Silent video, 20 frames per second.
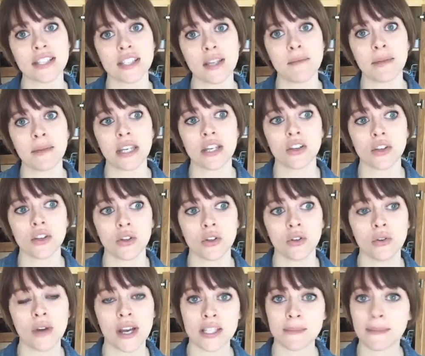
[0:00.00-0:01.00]
somebody
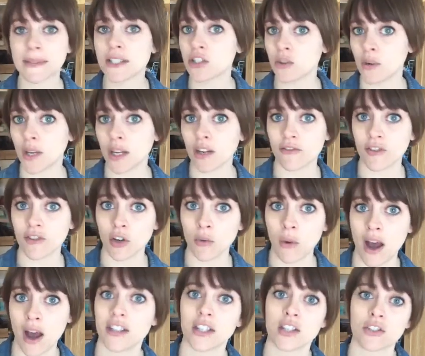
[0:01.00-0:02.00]
who has been doing it for a
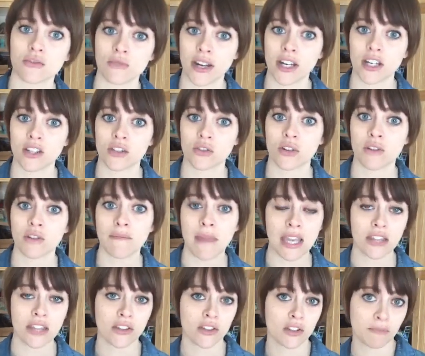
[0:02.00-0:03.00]
while and is ready to sort of
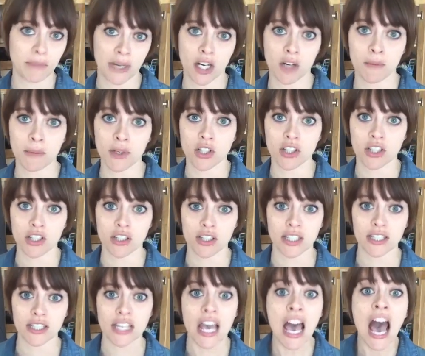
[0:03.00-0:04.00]
make those bigger
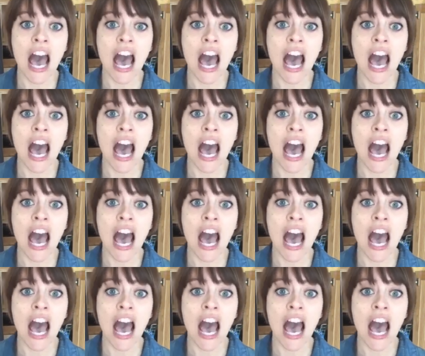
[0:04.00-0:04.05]
purchases.